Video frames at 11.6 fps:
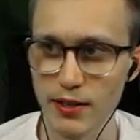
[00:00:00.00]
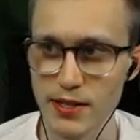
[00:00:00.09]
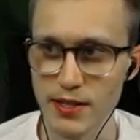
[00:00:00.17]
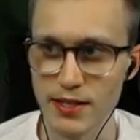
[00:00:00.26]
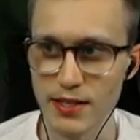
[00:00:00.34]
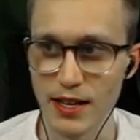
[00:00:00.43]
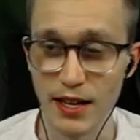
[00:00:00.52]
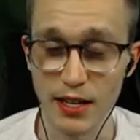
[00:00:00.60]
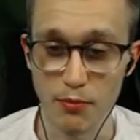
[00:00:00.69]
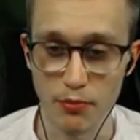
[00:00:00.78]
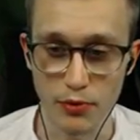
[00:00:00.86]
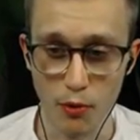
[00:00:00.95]
as you see I
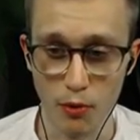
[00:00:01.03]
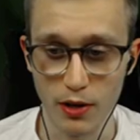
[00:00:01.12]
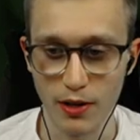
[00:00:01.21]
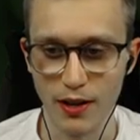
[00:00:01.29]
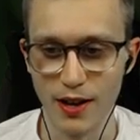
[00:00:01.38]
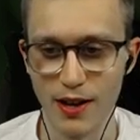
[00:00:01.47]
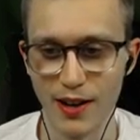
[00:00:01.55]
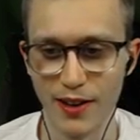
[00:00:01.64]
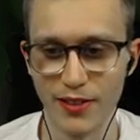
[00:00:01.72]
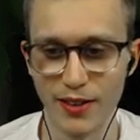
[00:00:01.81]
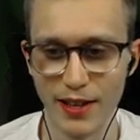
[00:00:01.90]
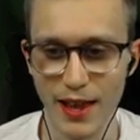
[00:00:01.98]
am broke
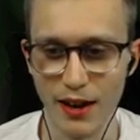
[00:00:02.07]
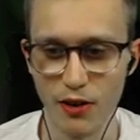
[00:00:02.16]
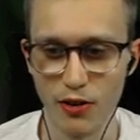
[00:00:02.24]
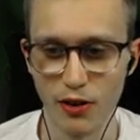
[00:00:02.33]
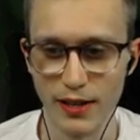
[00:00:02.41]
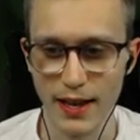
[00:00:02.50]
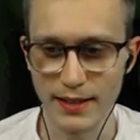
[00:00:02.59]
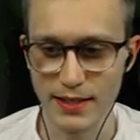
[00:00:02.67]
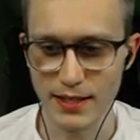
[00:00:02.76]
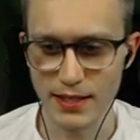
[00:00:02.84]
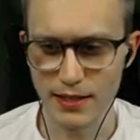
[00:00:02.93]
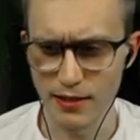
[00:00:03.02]
on the early
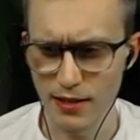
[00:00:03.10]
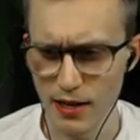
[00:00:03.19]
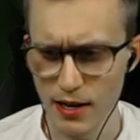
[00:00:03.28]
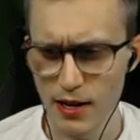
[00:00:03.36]
access here.